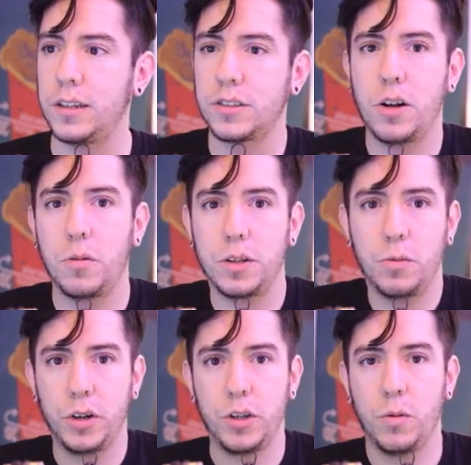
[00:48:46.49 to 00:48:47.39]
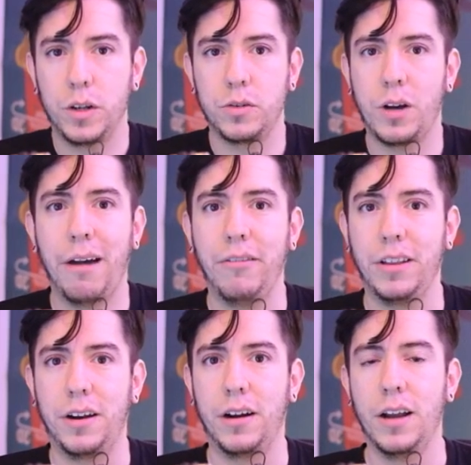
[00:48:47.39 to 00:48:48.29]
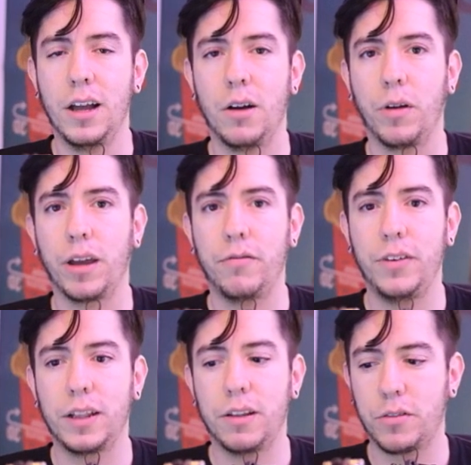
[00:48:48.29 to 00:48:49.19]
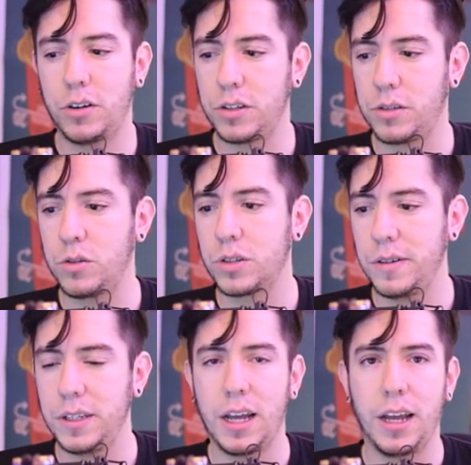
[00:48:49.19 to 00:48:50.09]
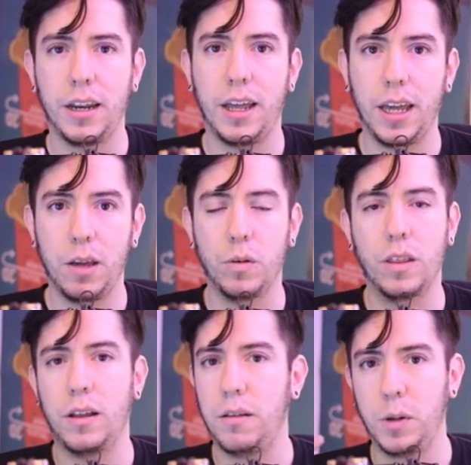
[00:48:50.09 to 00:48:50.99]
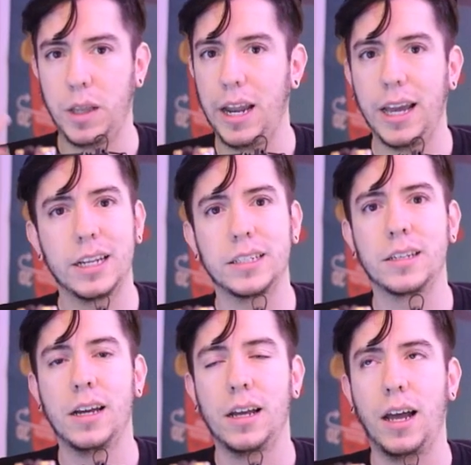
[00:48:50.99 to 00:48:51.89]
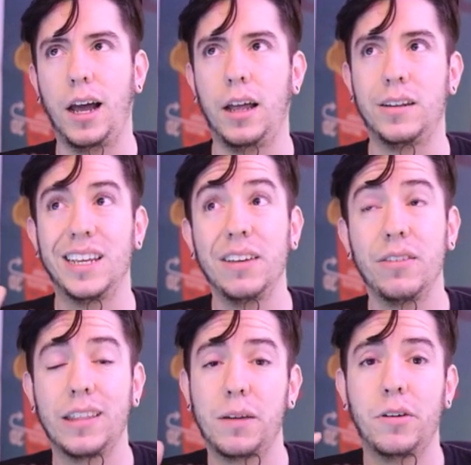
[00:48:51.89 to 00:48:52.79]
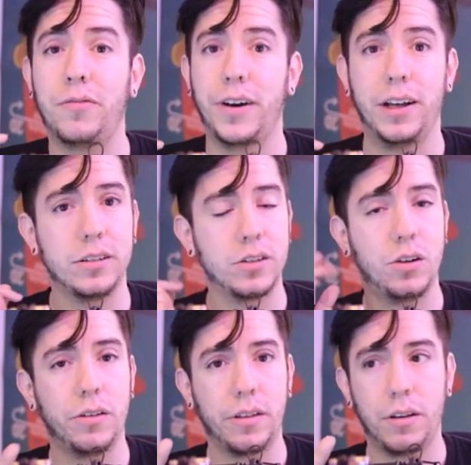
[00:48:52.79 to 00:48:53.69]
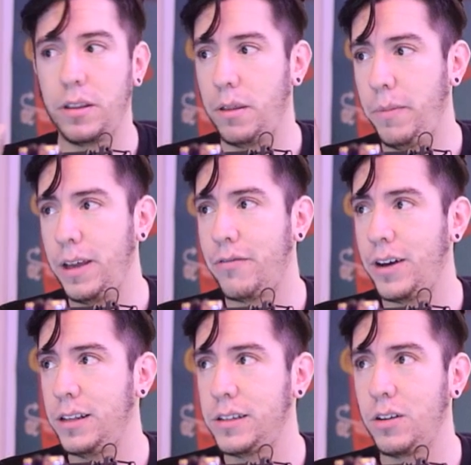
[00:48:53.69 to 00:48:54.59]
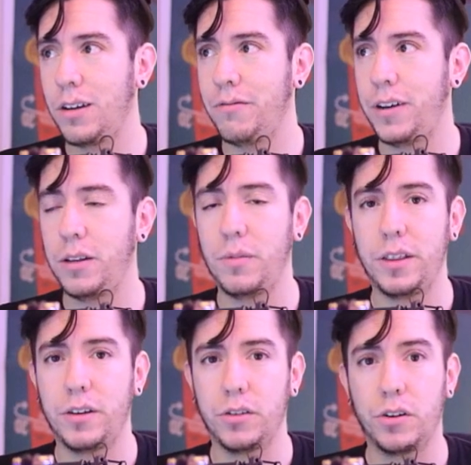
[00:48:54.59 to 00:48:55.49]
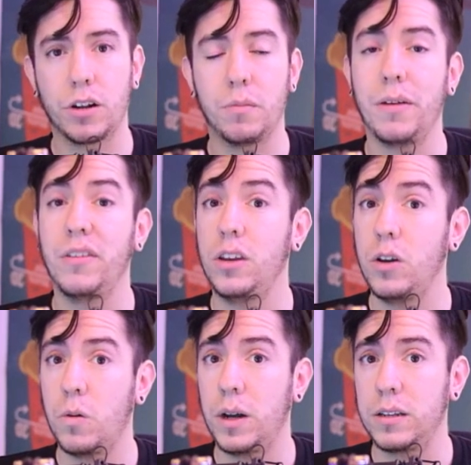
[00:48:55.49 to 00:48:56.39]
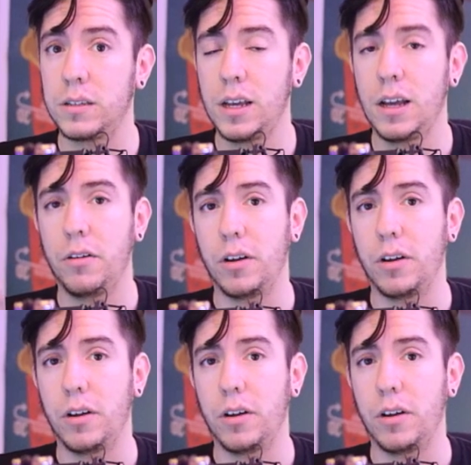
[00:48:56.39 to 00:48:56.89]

Let us know what you want to have in there. We can fit, of course, 279A with the latest and Eevee demo files, all of the big files that you can find on Blender.org, and maybe new ones.